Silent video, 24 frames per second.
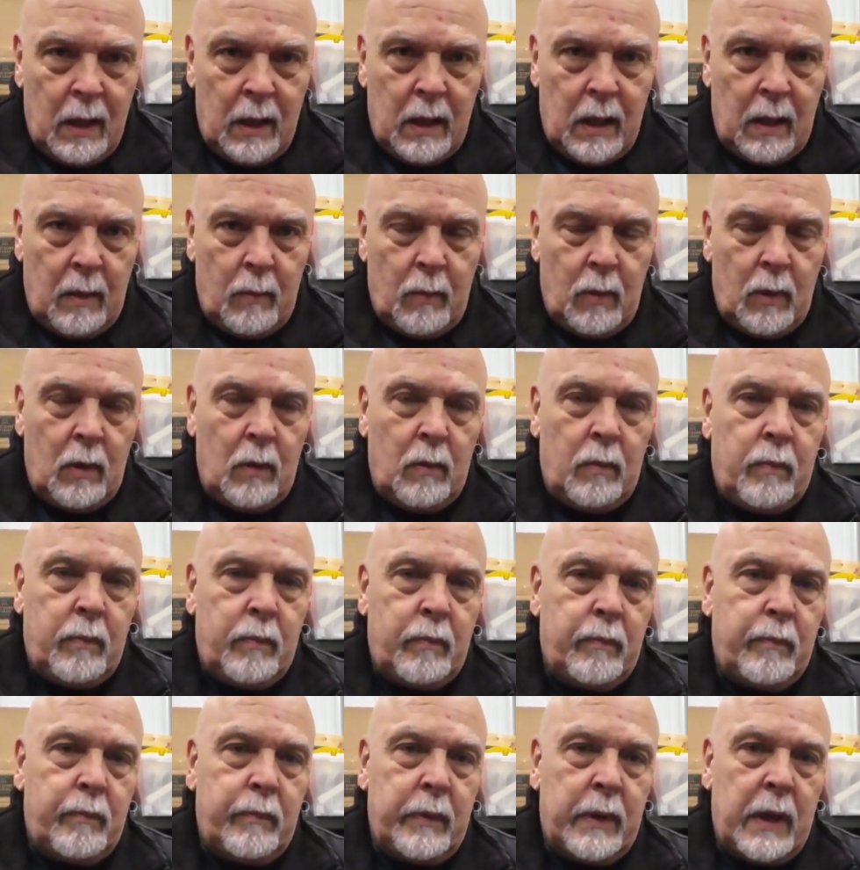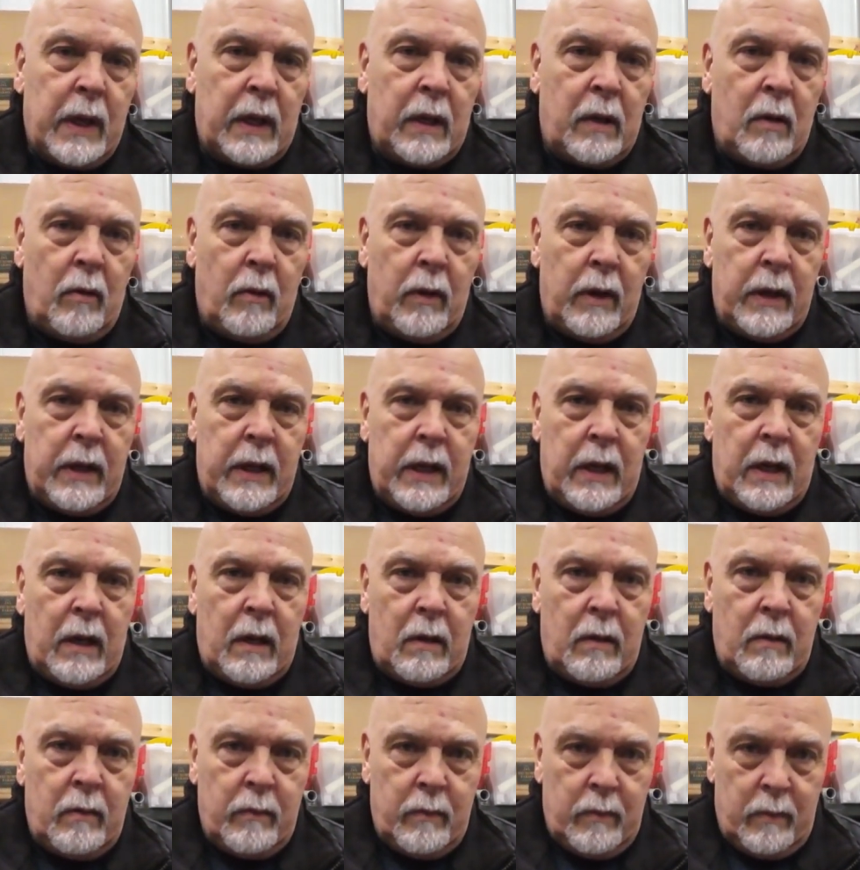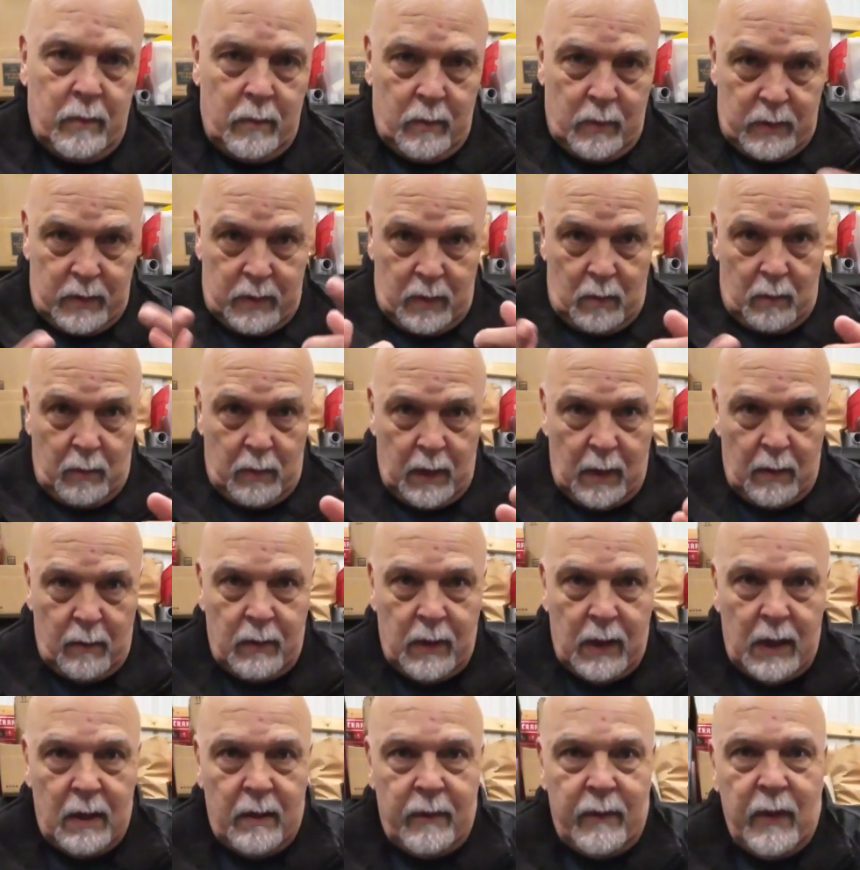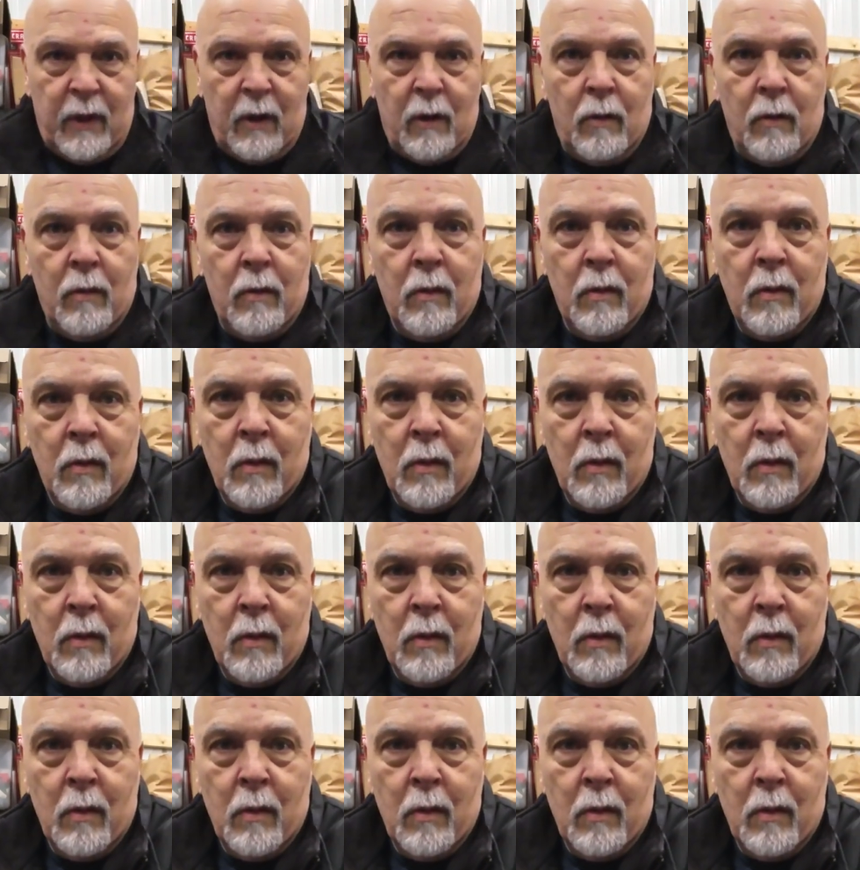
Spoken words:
then we'll get going here. So we'll get with you in a few.